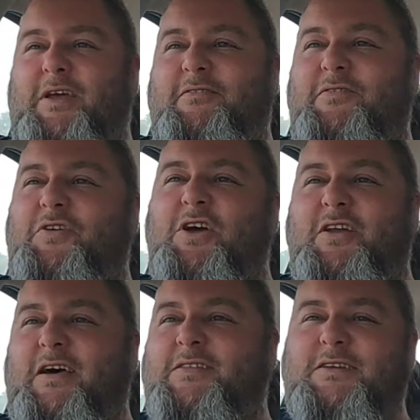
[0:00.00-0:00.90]
Even if you've
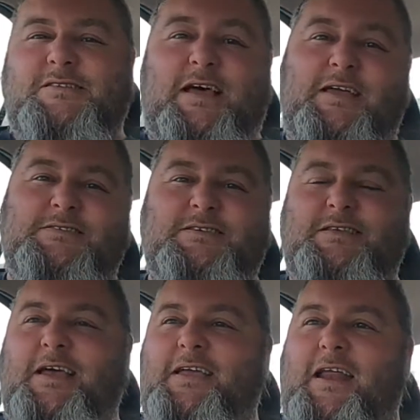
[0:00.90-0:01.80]
got nothing to say, just
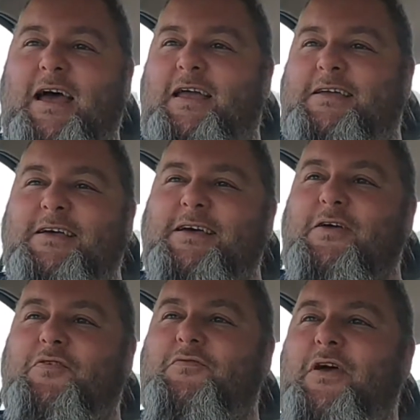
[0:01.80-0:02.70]
say g'day.
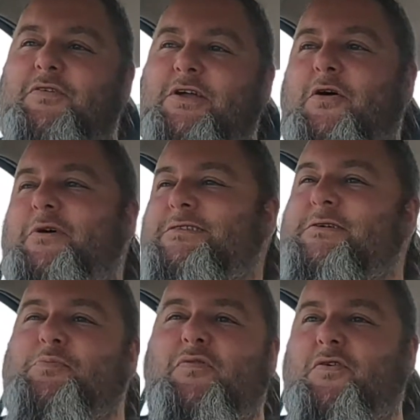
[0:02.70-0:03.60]
If you've never
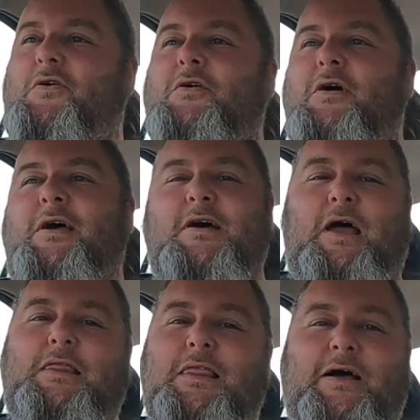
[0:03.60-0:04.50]
commented before,
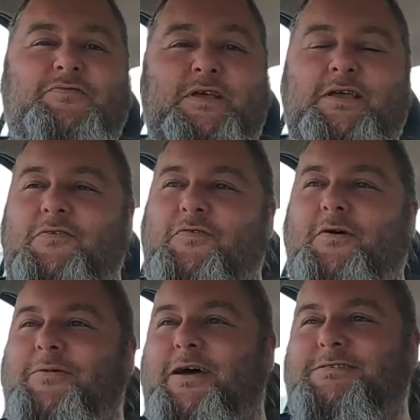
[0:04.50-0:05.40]
I'd love to hear
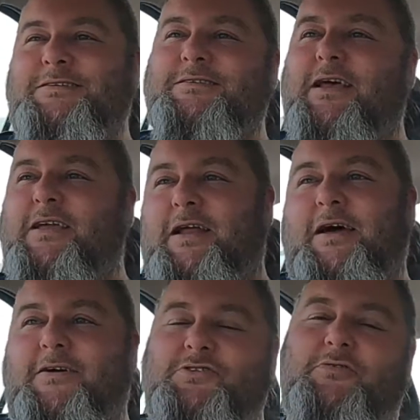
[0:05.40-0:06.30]
from you. Just say
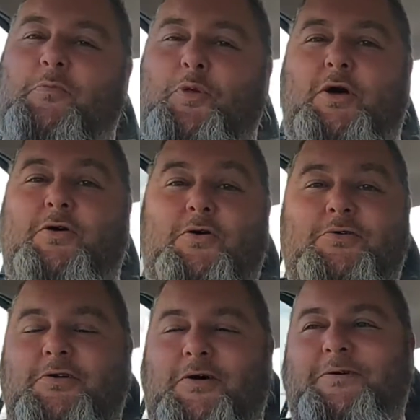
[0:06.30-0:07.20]
g'day. I do reply to
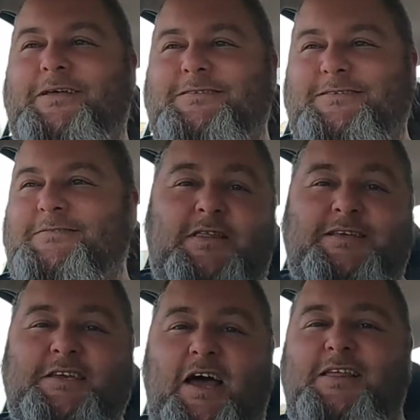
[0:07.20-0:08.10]
all comments. So
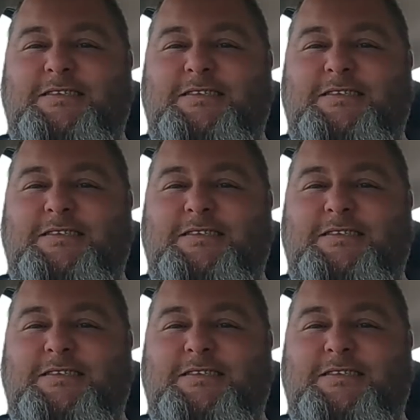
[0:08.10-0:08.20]
let's go.